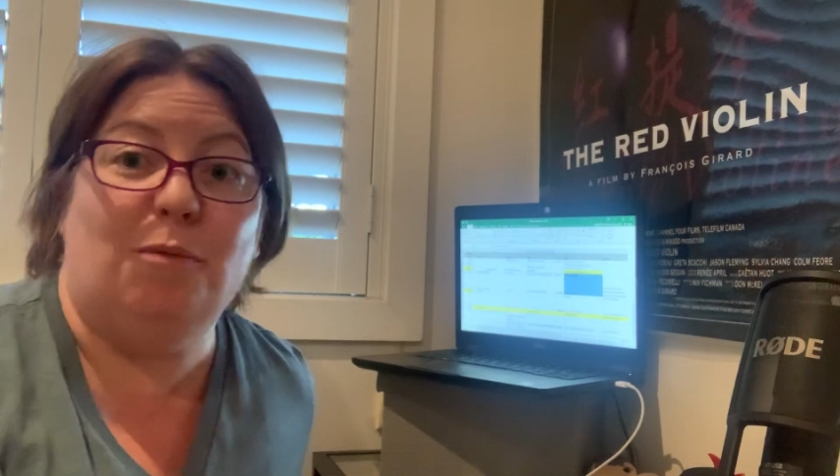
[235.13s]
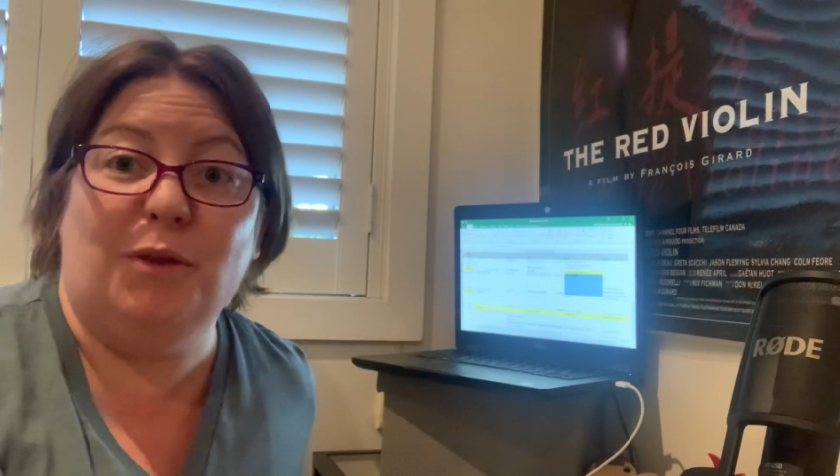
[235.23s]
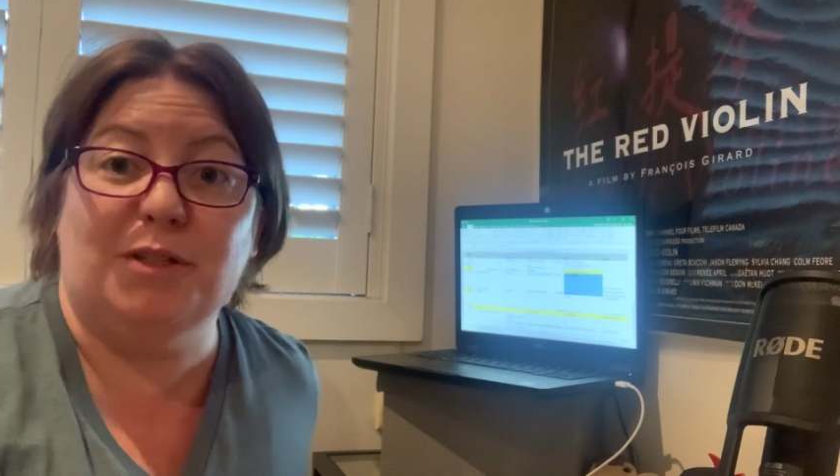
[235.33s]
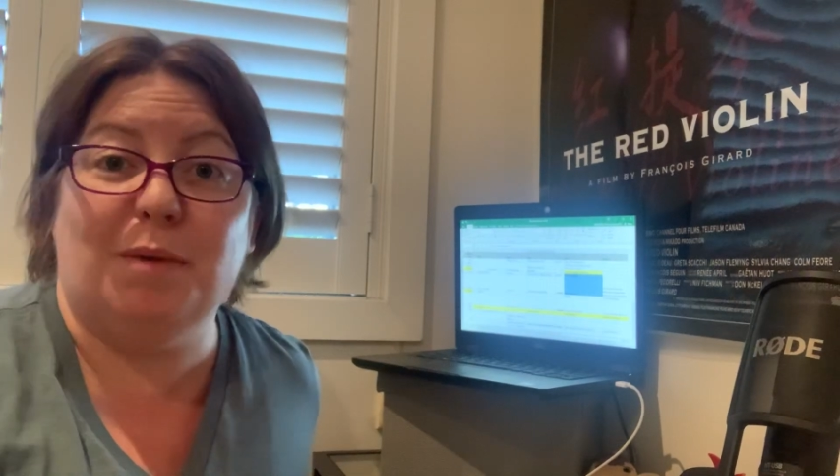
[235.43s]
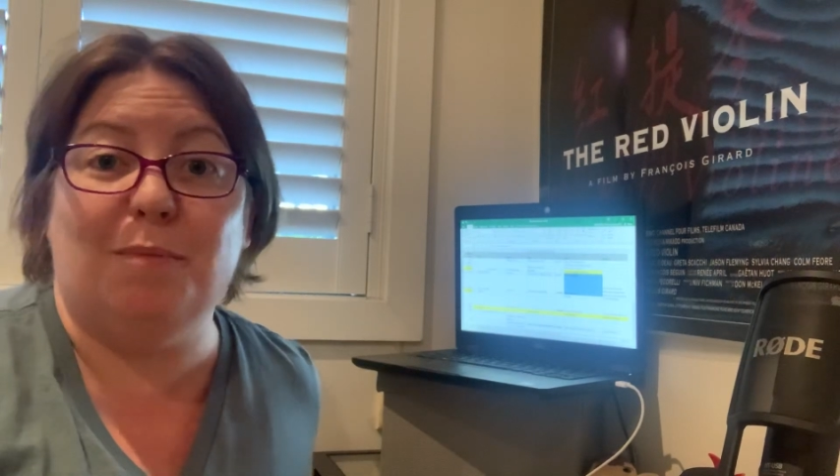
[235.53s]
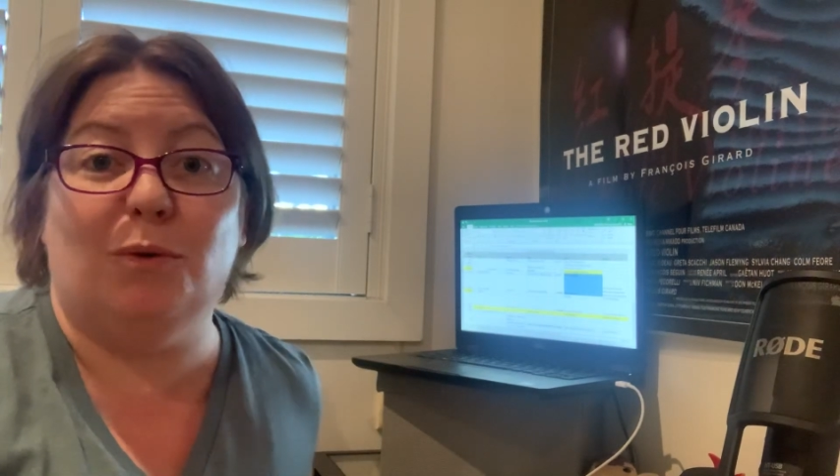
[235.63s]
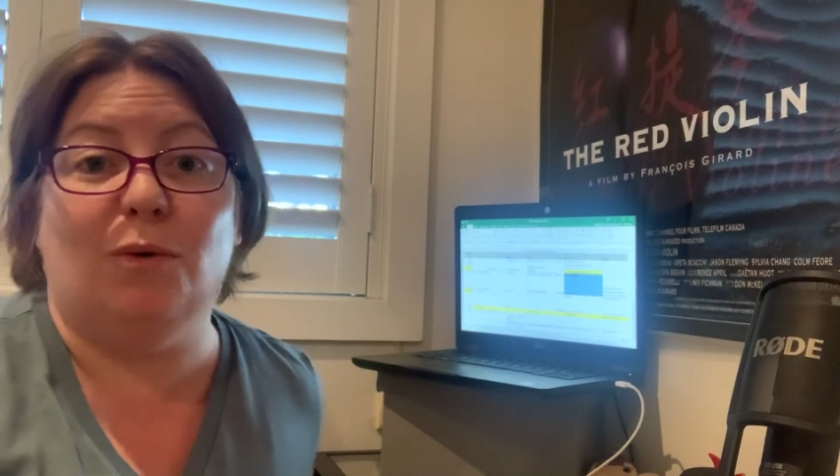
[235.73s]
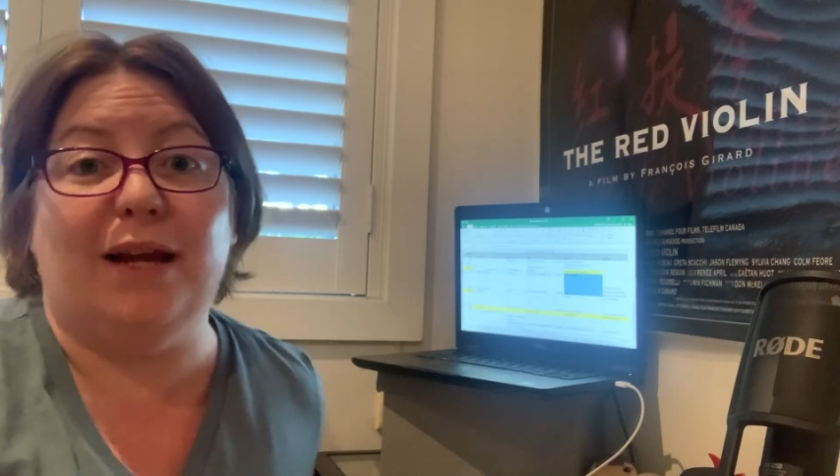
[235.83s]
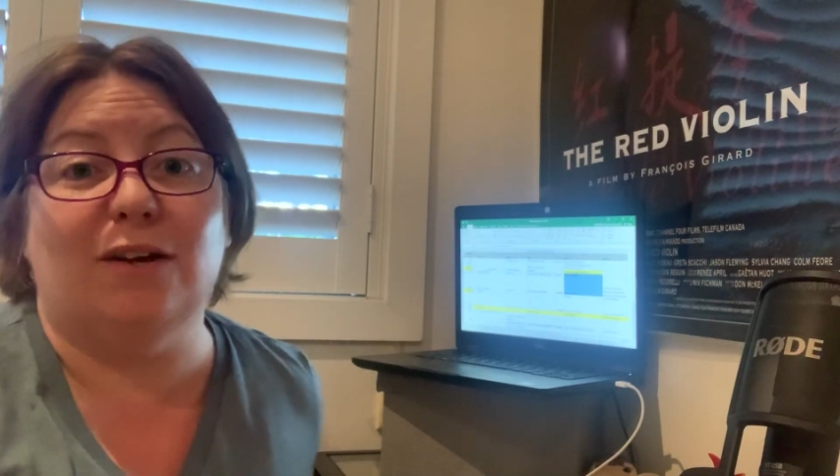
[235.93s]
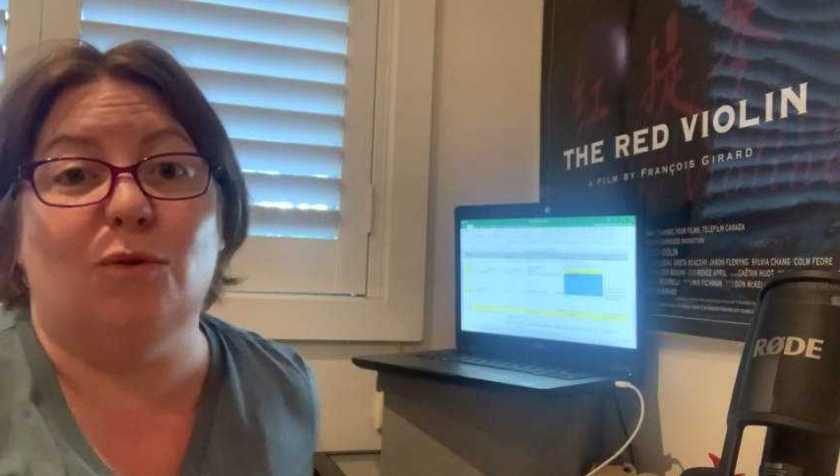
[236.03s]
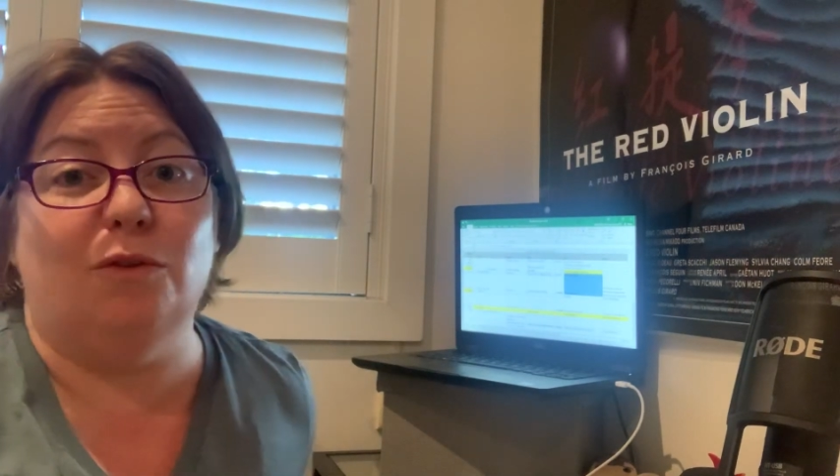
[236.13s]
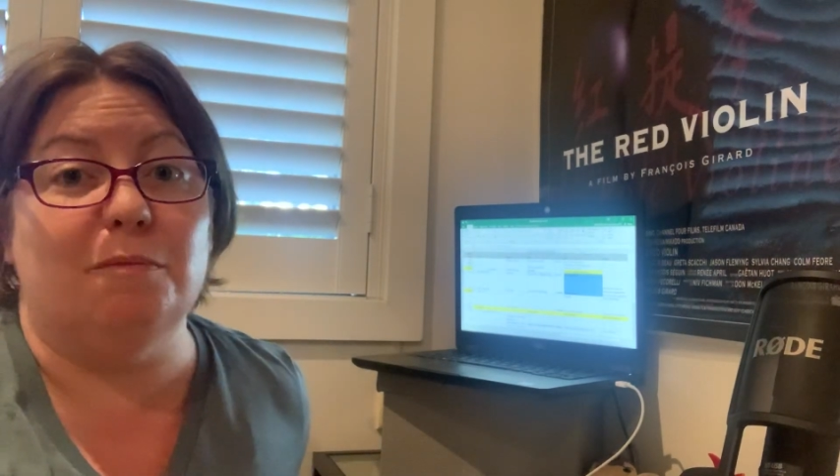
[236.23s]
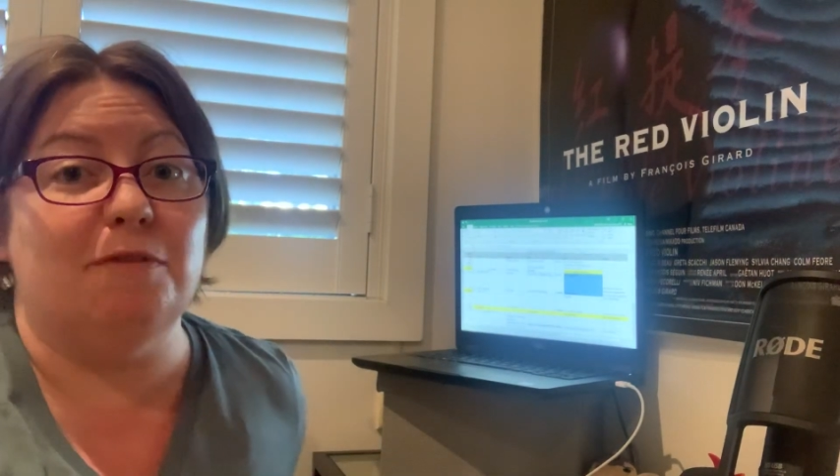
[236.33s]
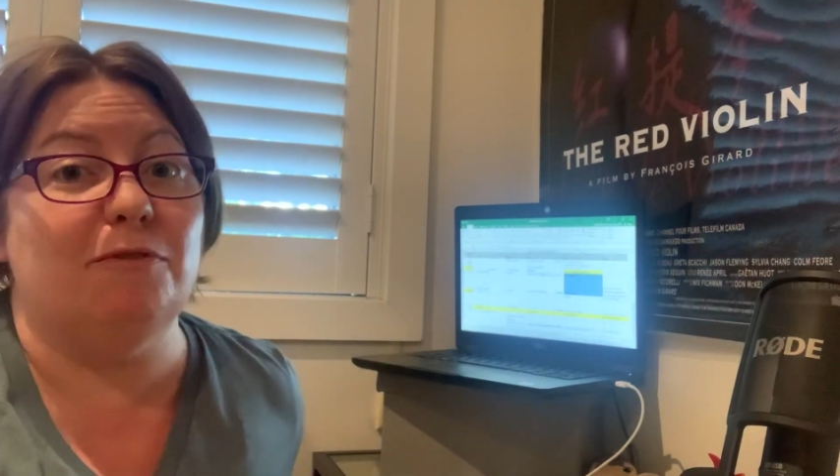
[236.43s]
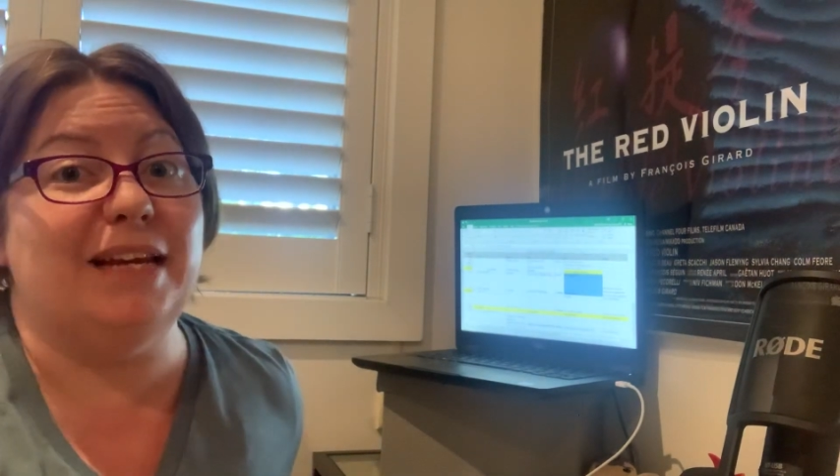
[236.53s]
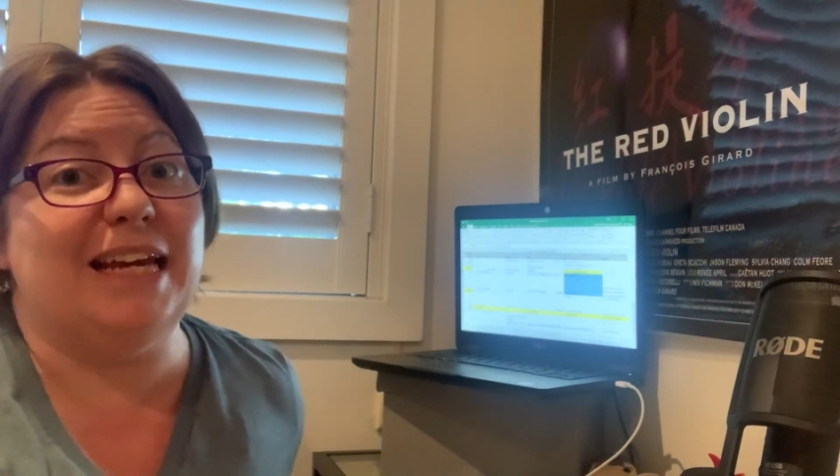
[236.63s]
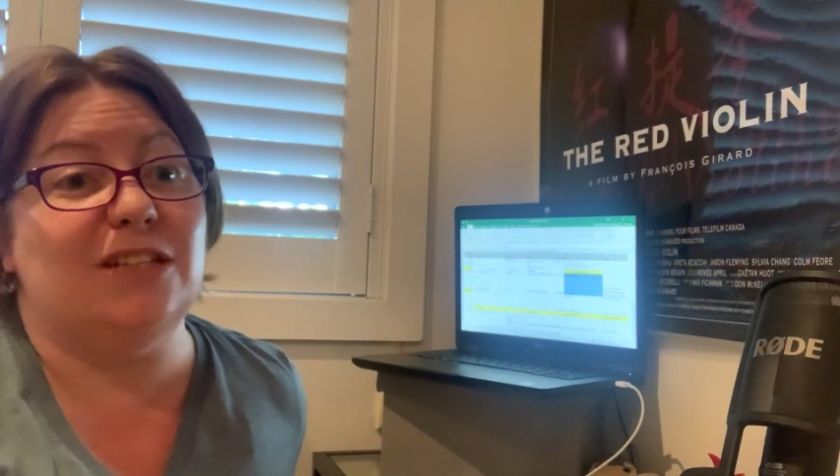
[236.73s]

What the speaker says: those people and call them if we need